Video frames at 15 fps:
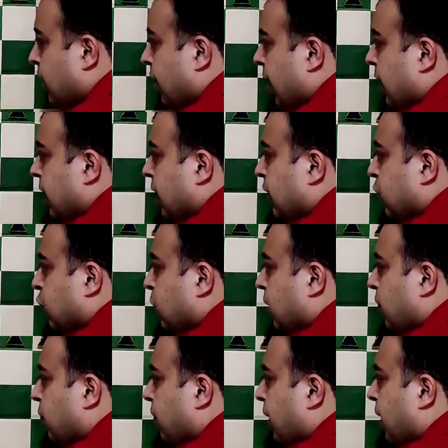knight into
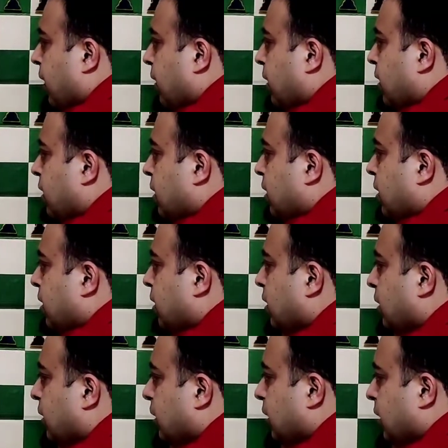d5,
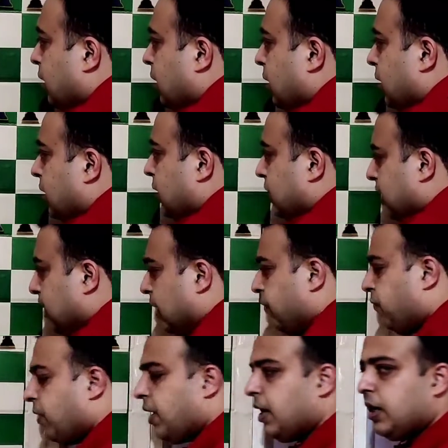
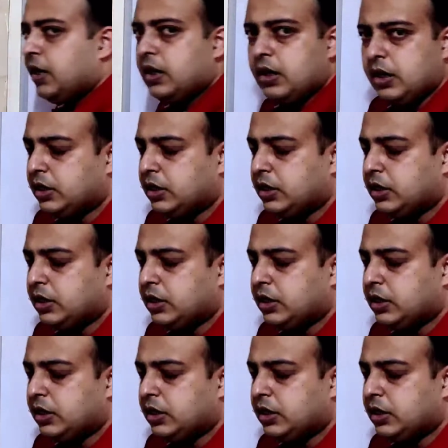ed5.